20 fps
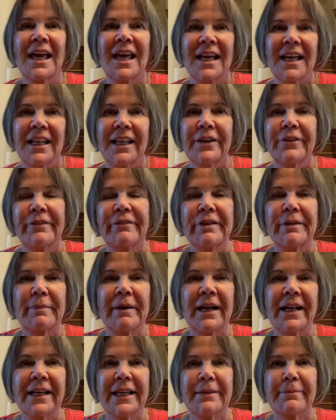Hello
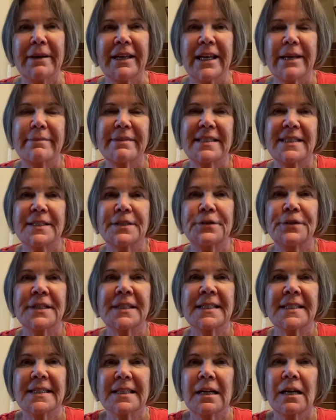everybody, my name is Susan
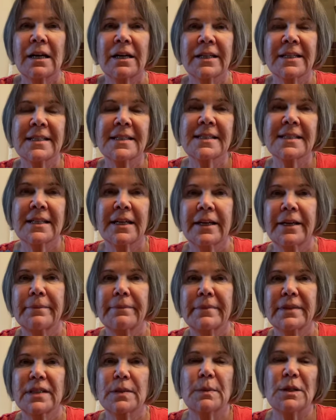Scoggins. I'm
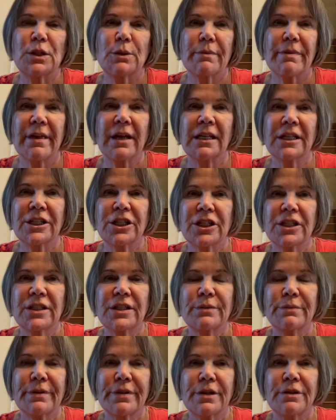a speech
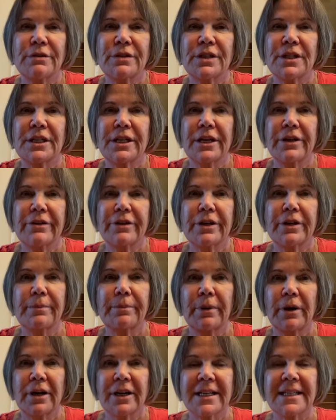pathologist with Houston Area
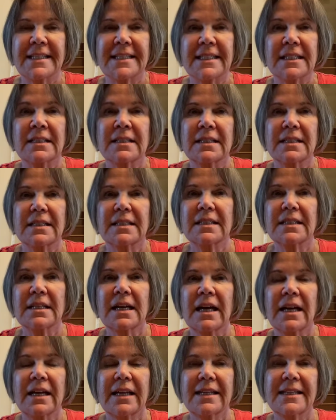Parkinson's
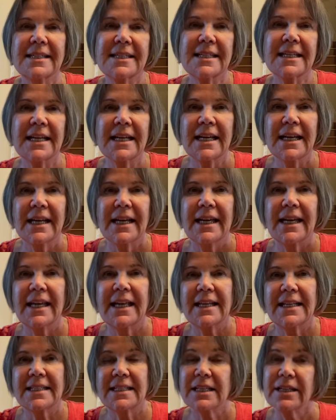Society, and
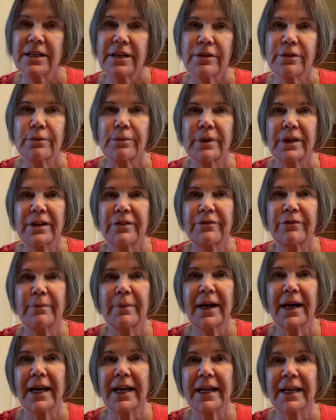it's another one of
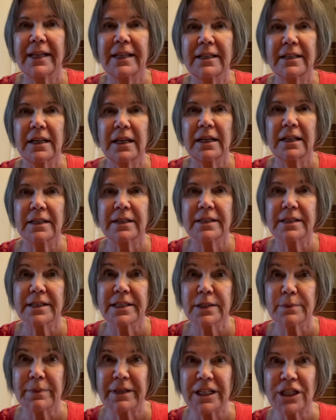my
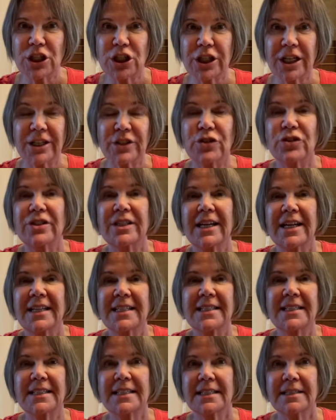speech
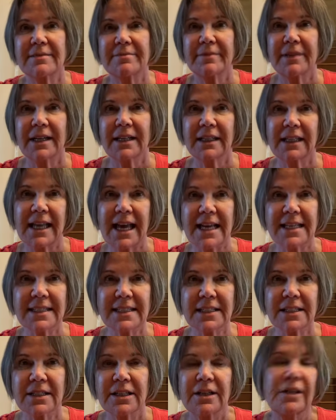exercise
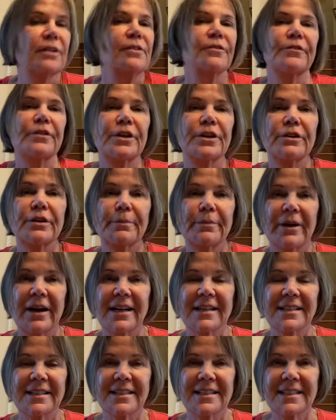class for you to
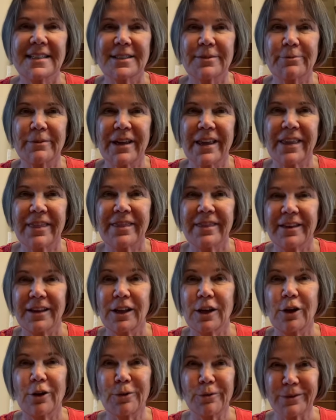practice with
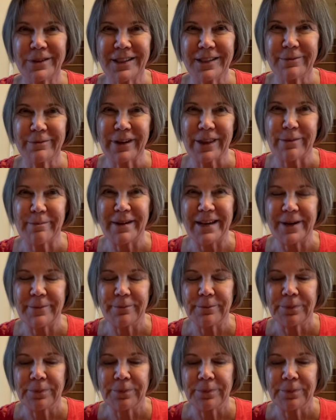along with me.